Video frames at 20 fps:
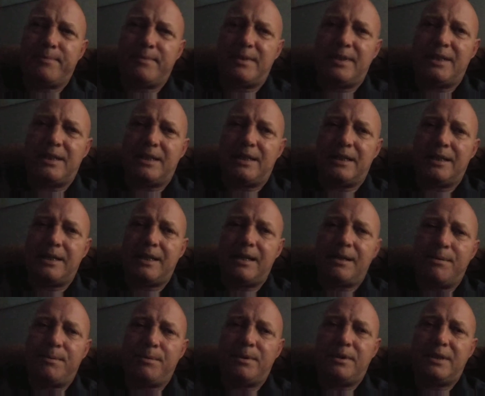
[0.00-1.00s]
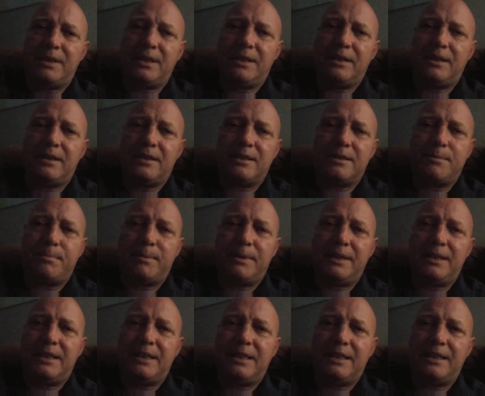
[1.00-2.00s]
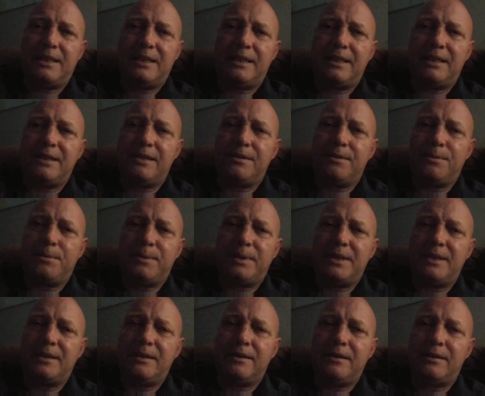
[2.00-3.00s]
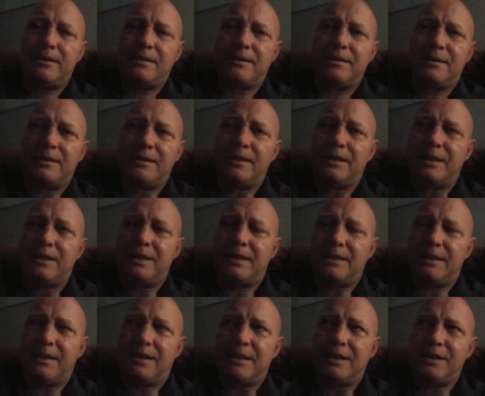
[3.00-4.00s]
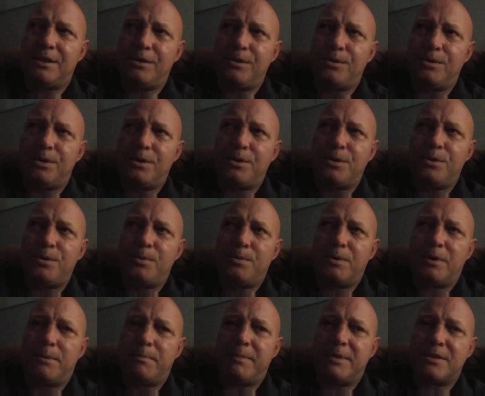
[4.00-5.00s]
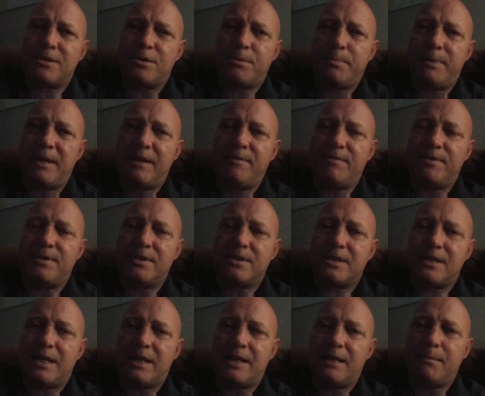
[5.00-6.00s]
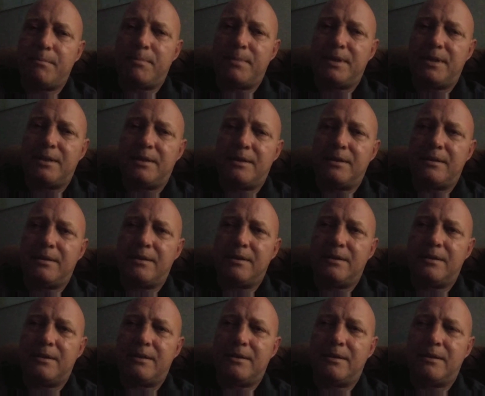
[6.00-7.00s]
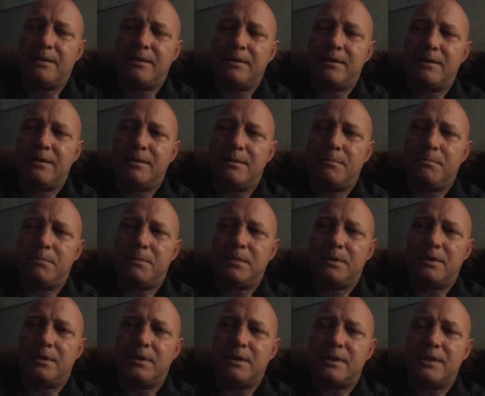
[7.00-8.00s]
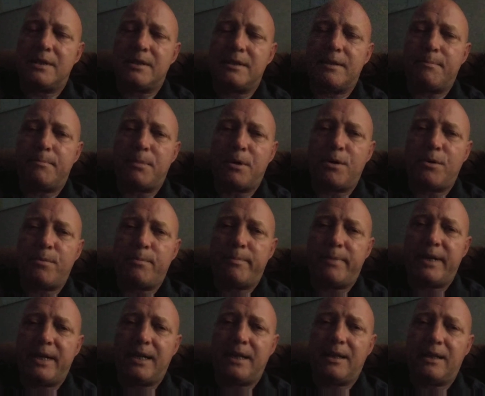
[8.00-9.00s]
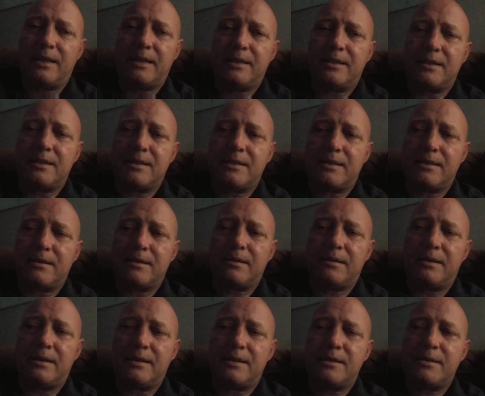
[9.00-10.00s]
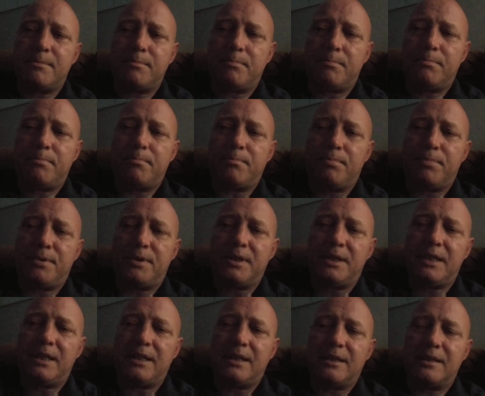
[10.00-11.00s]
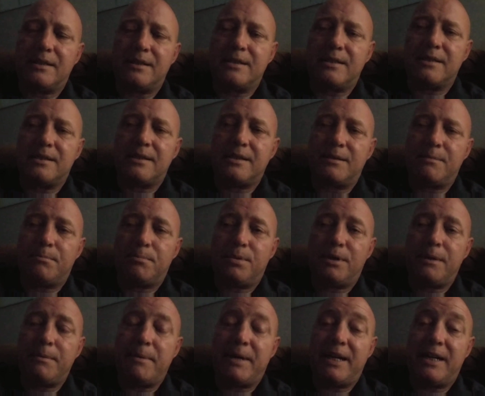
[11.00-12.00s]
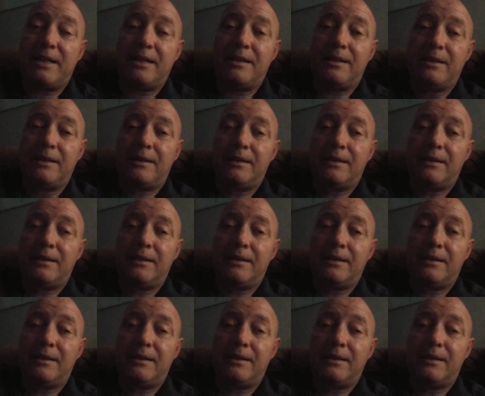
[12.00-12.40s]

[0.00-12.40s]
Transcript: And I can't really explain that any other way. Like you know what a muscle pain feels like, but this is a bone pain. It's it's pretty consistent, pretty bad.